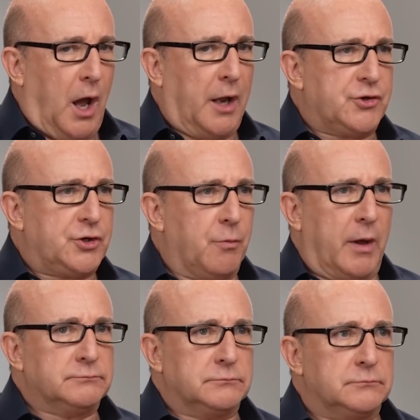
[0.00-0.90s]
And she
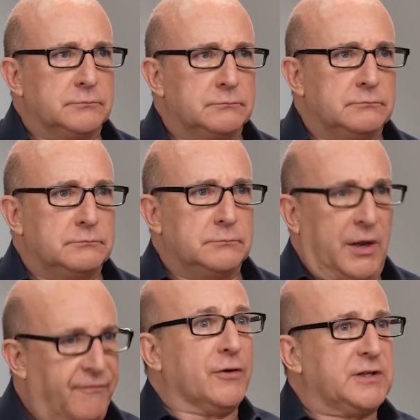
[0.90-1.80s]
went,
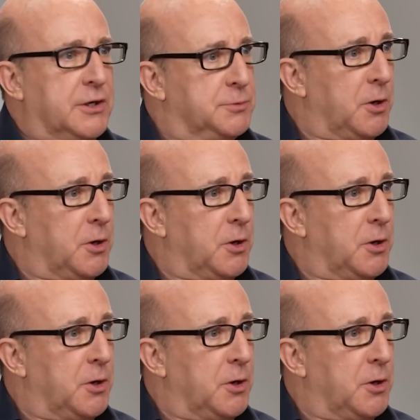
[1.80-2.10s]
it feels like it's